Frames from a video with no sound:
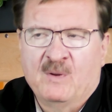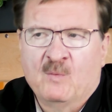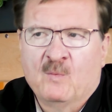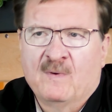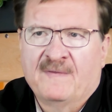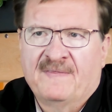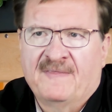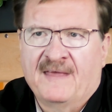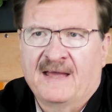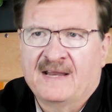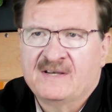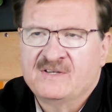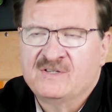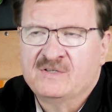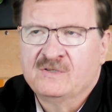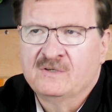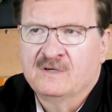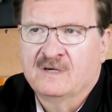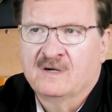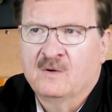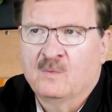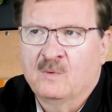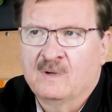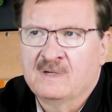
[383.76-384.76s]
what that
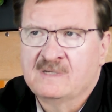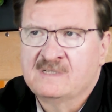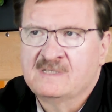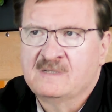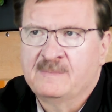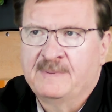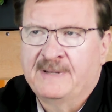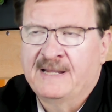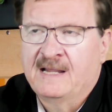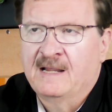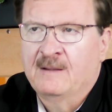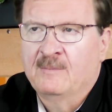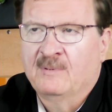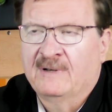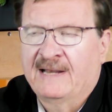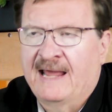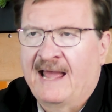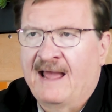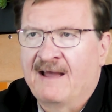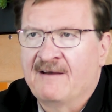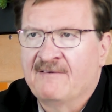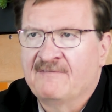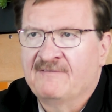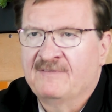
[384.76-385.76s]
took was to being able to
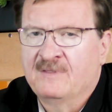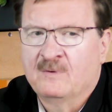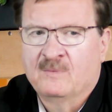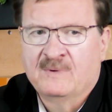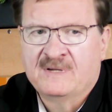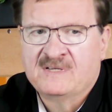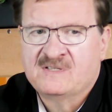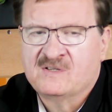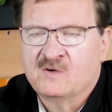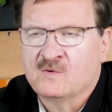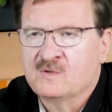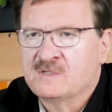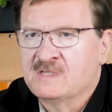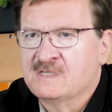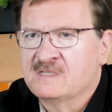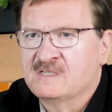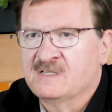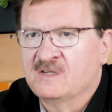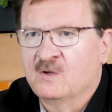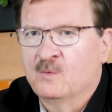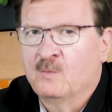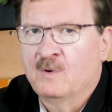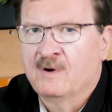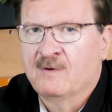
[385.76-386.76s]
have the
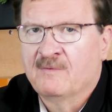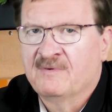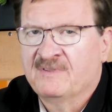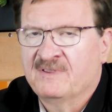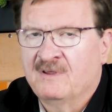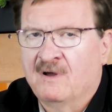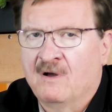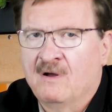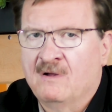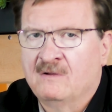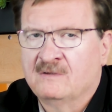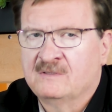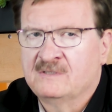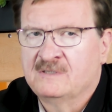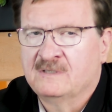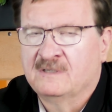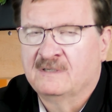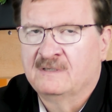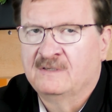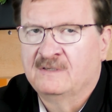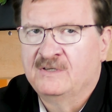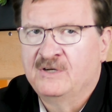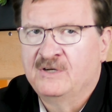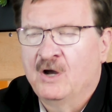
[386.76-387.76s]
resources and the wherewithal
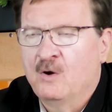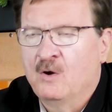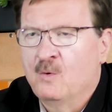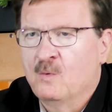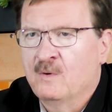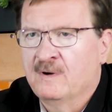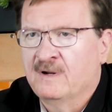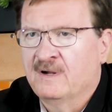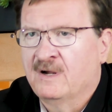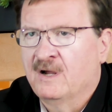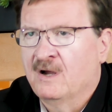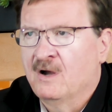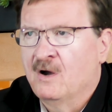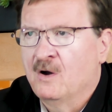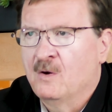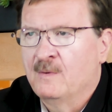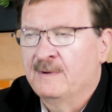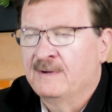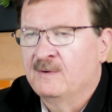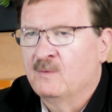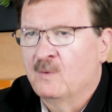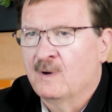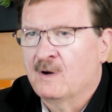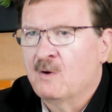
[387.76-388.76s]
to know where to go
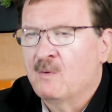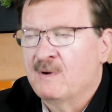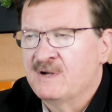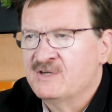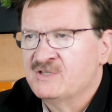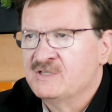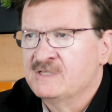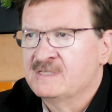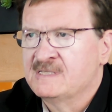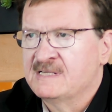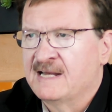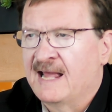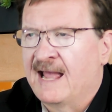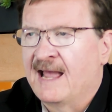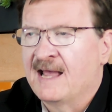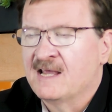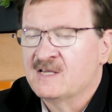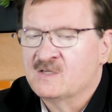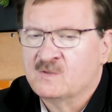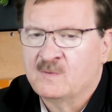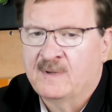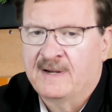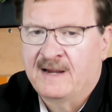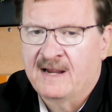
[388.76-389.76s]
and what questions to
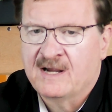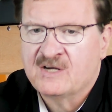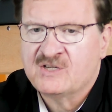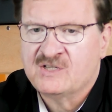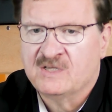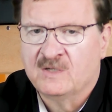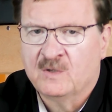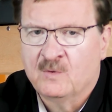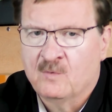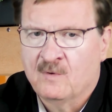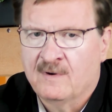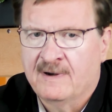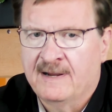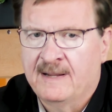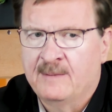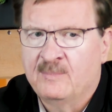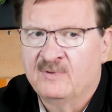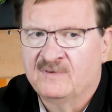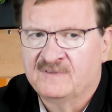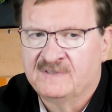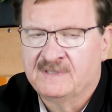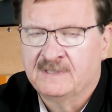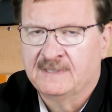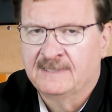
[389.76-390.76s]
ask. We actually were
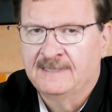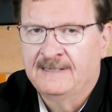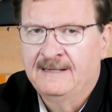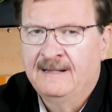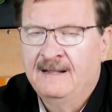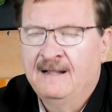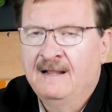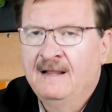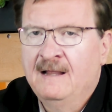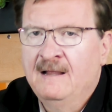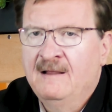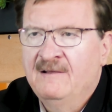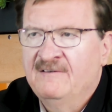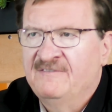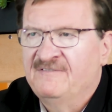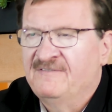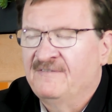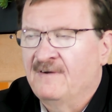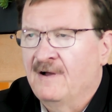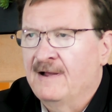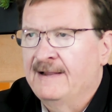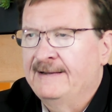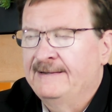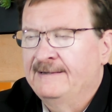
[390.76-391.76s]
able to
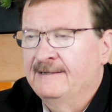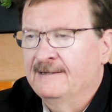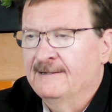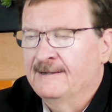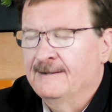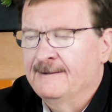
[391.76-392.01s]
find